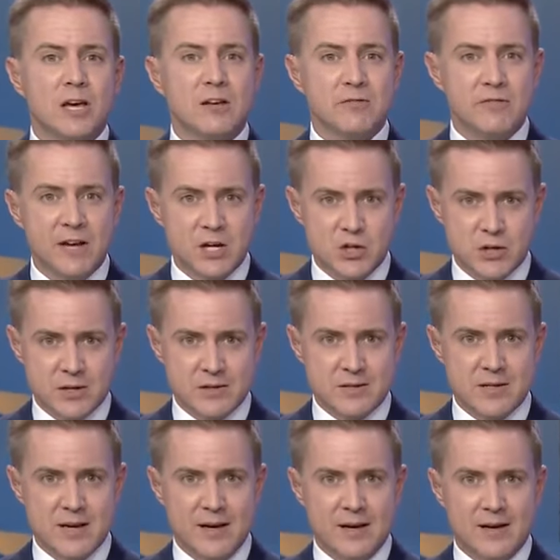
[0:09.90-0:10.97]

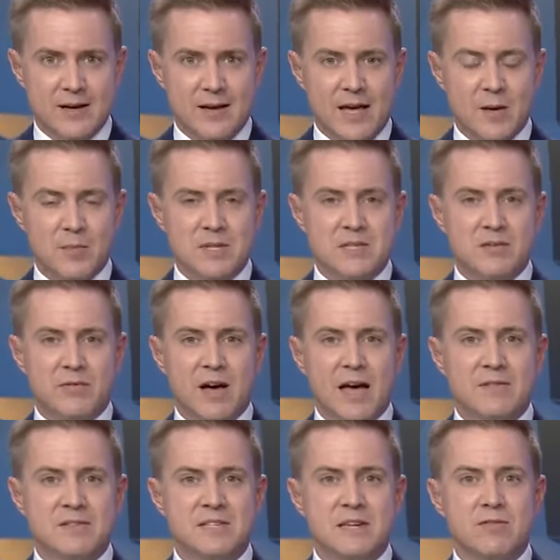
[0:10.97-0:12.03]
convictions.
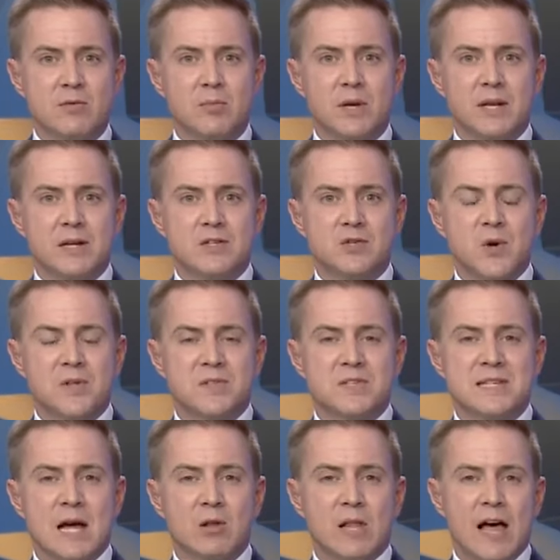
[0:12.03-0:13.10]
NBC5's Stephen Biddix joins
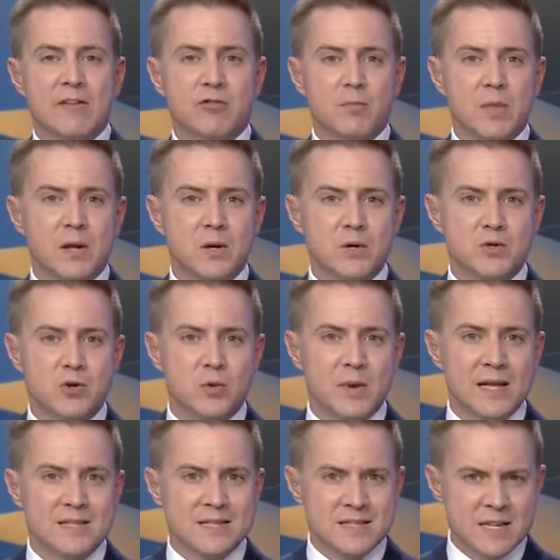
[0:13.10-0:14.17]
us now live from the
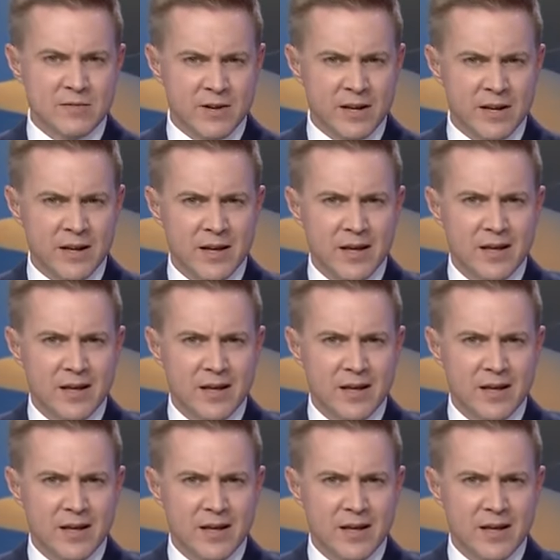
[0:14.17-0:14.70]
newsroom. And Stephen,